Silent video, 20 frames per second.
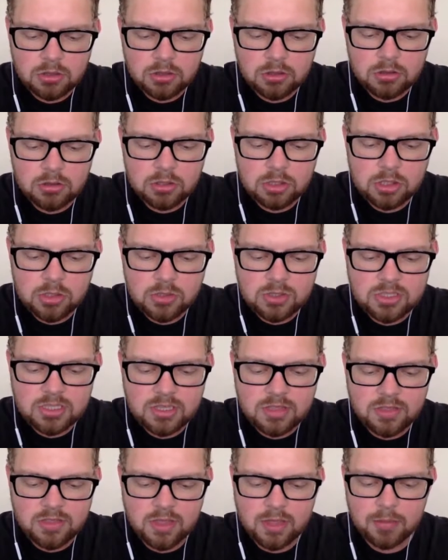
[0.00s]
you see
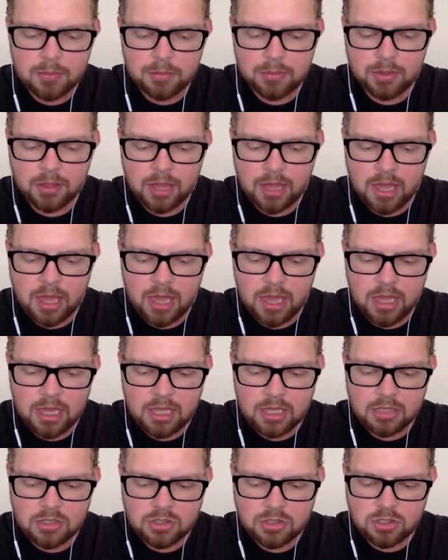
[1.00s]
them playing
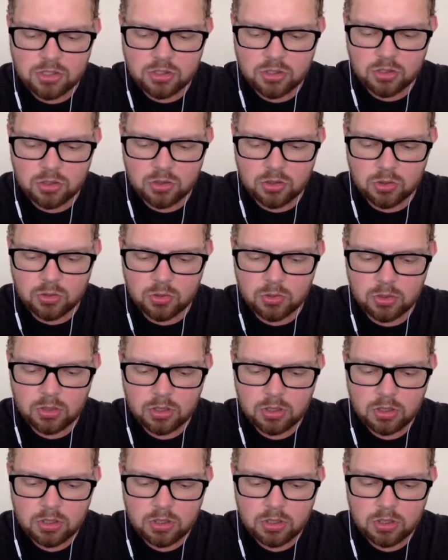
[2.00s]
into